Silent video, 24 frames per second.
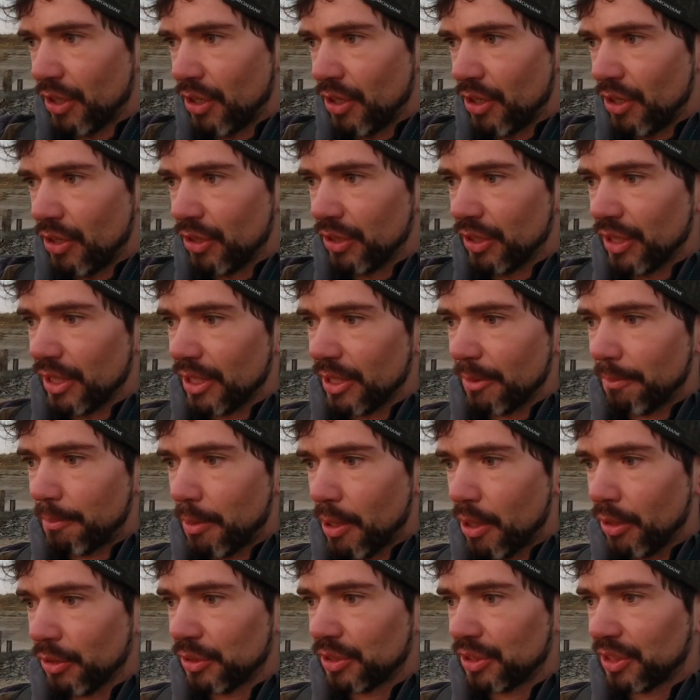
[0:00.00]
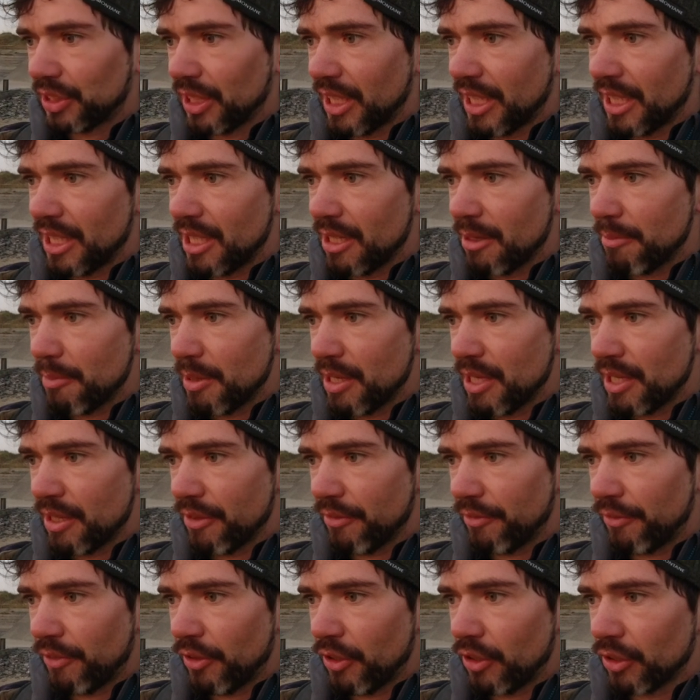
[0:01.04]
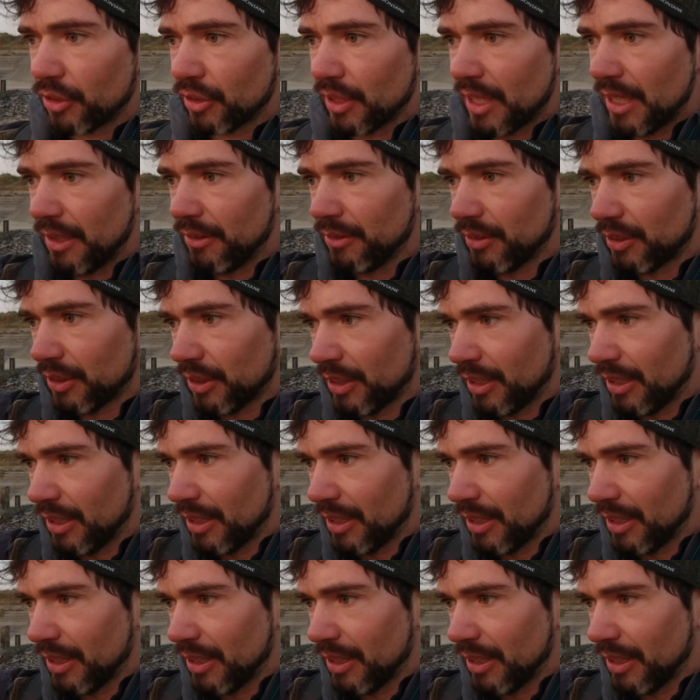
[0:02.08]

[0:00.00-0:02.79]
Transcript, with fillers: on the posts in the immediate foreground,